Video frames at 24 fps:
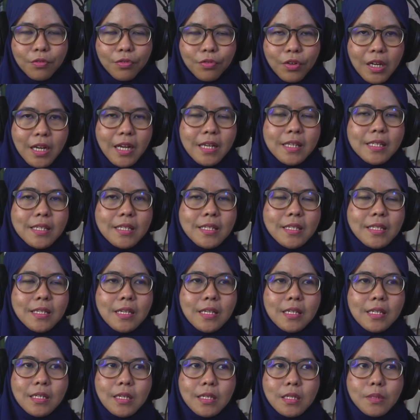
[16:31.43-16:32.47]

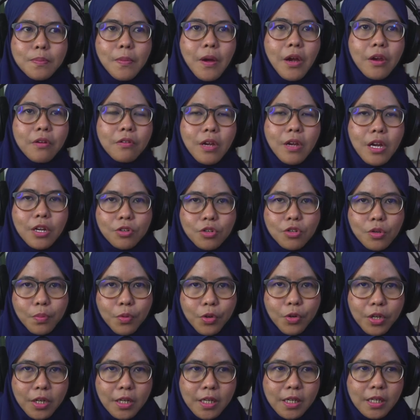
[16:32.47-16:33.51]
freelancers, aspiring
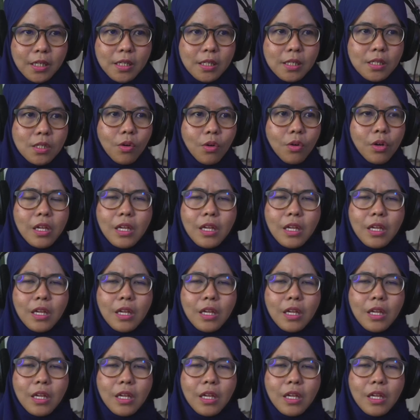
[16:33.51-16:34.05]
entrepreneurs,